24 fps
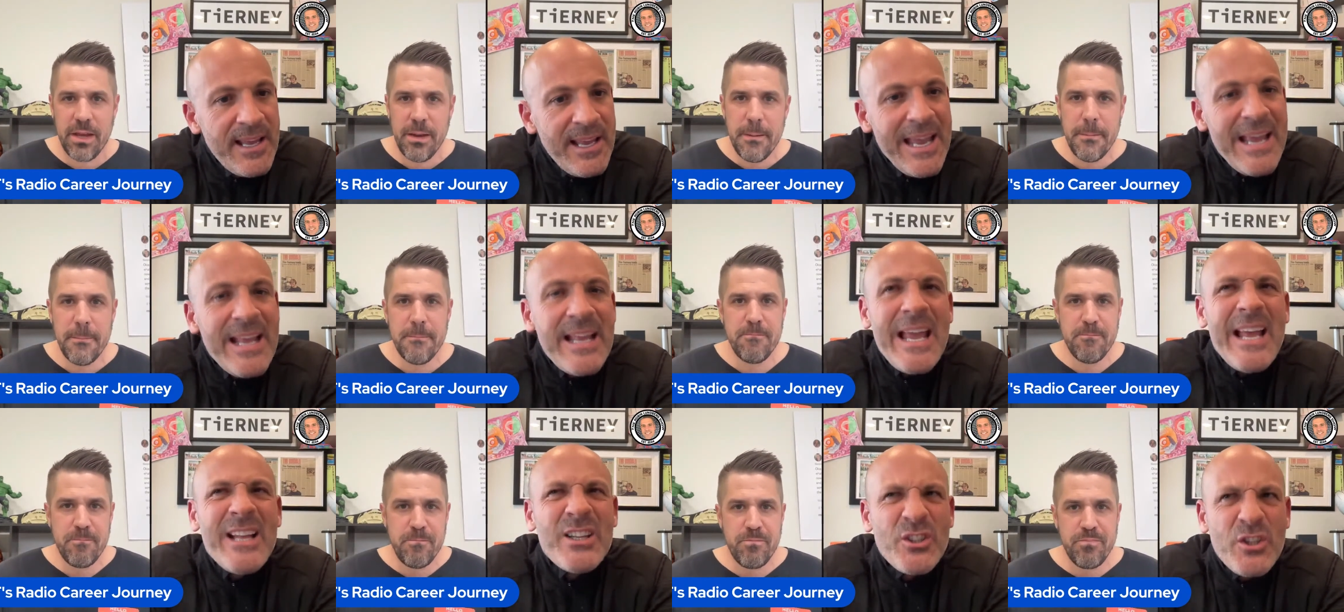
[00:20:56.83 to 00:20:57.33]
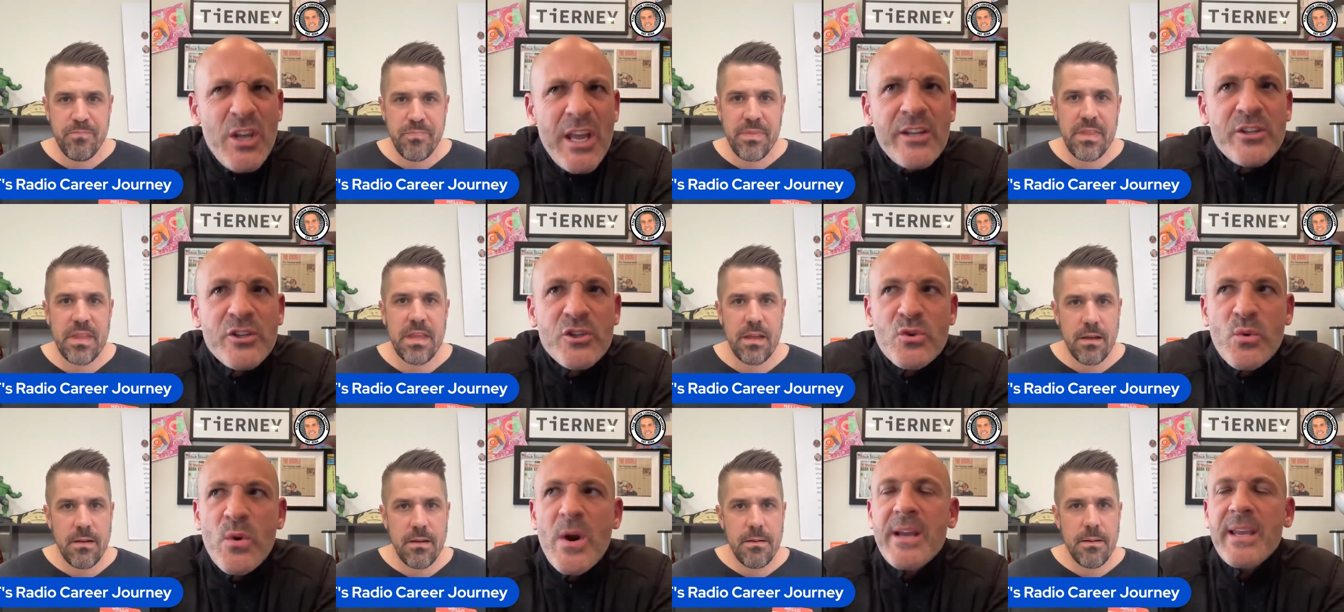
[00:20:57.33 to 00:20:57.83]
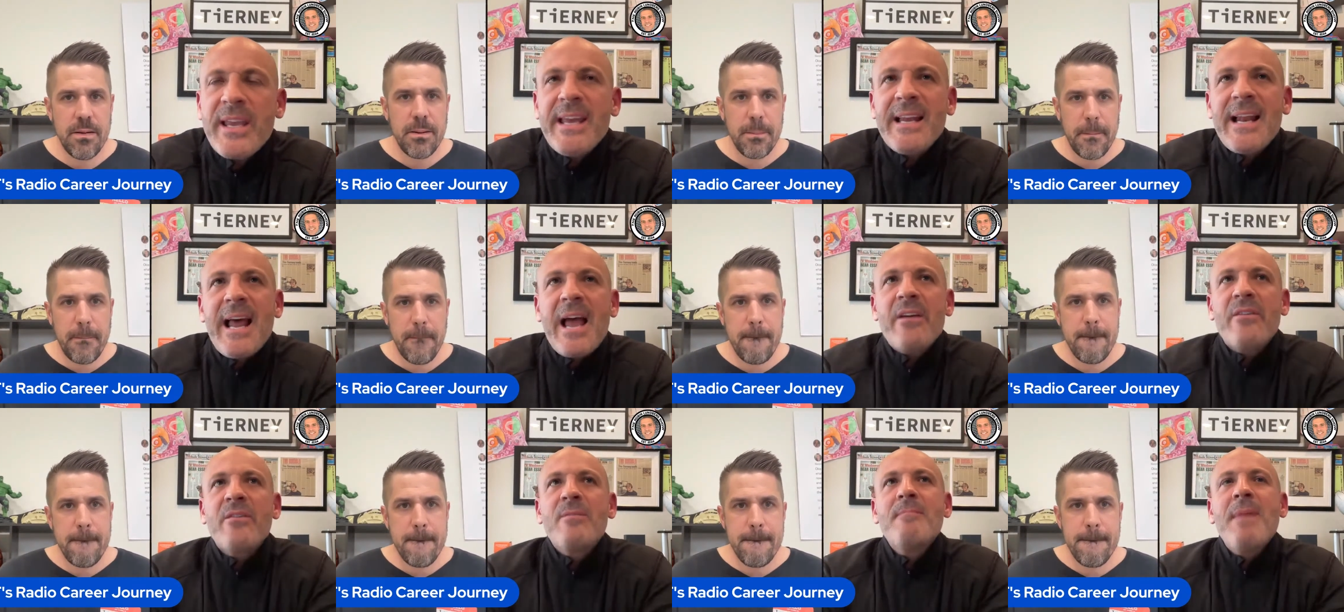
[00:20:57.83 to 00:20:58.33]
Speaker 1: It, it's it's tricky, and
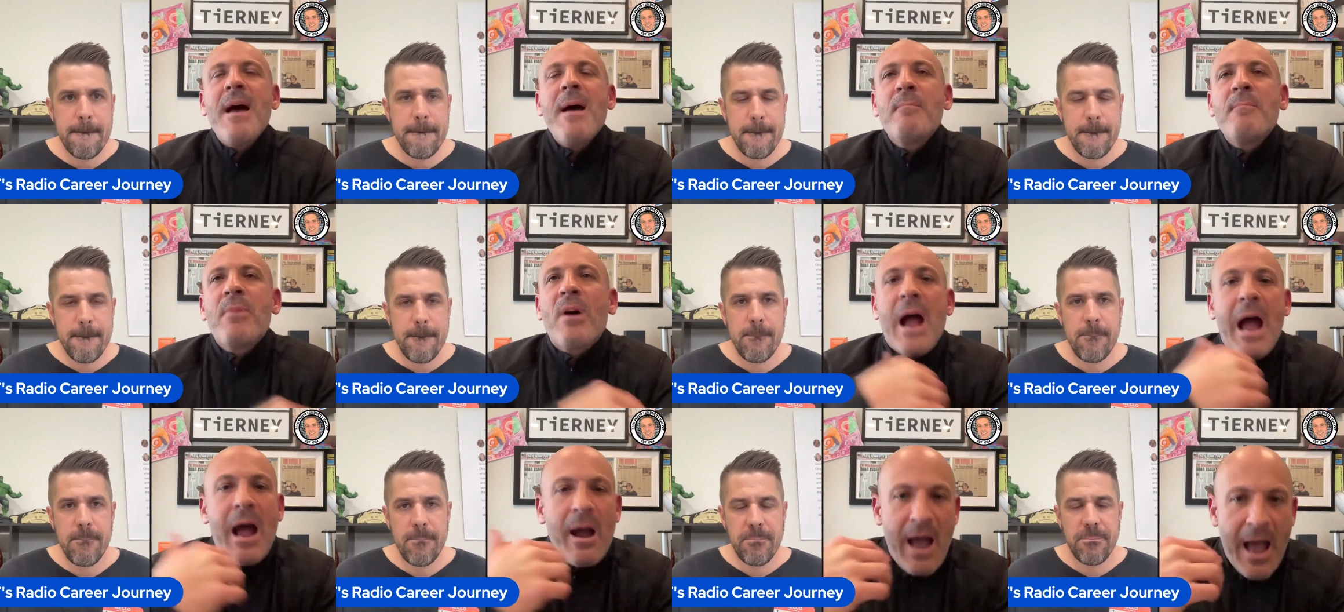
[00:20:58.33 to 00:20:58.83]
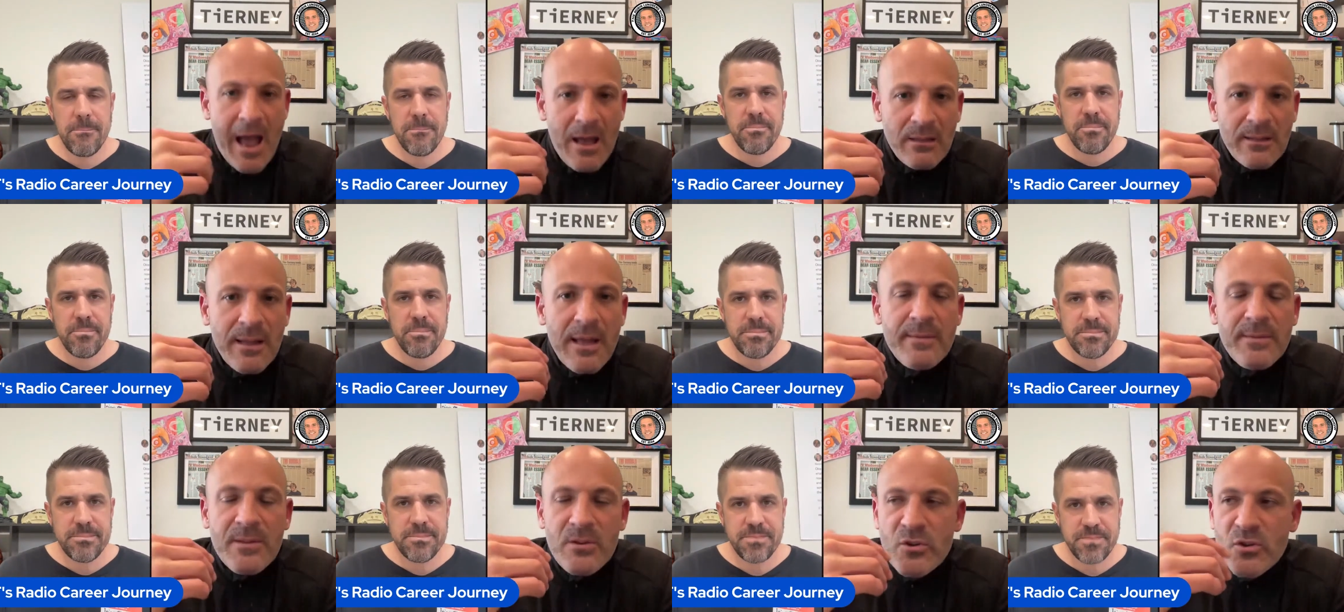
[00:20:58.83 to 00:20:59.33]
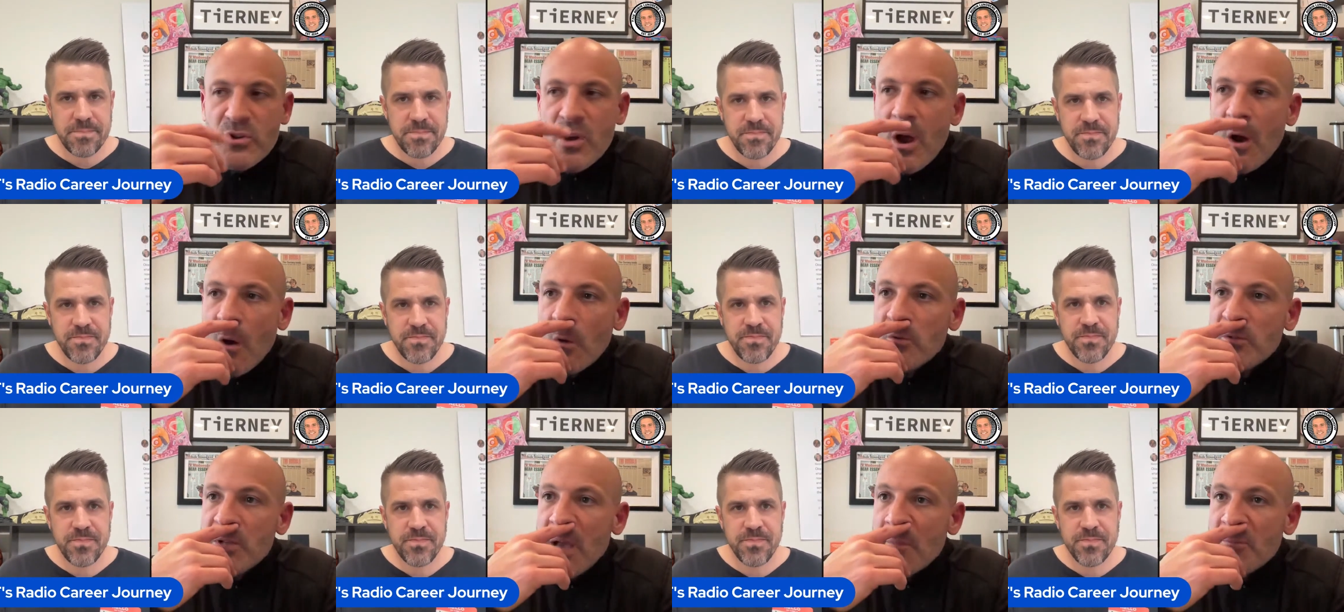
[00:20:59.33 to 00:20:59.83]
I remember I, I led the
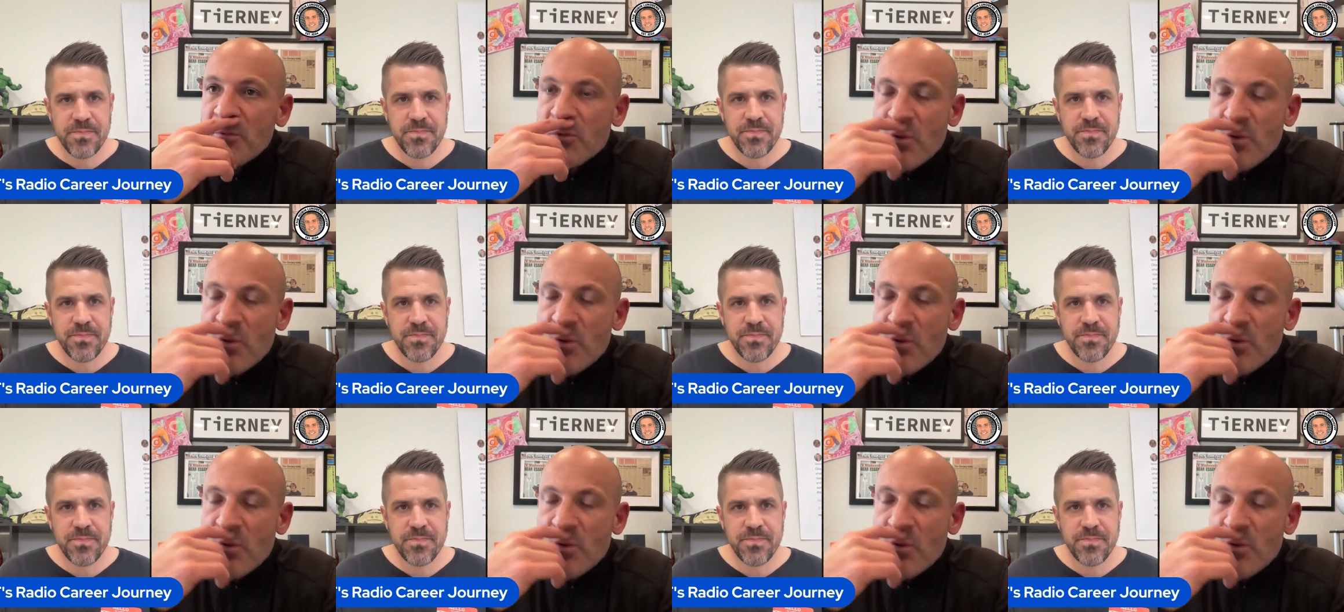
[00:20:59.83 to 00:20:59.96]
show, so I'm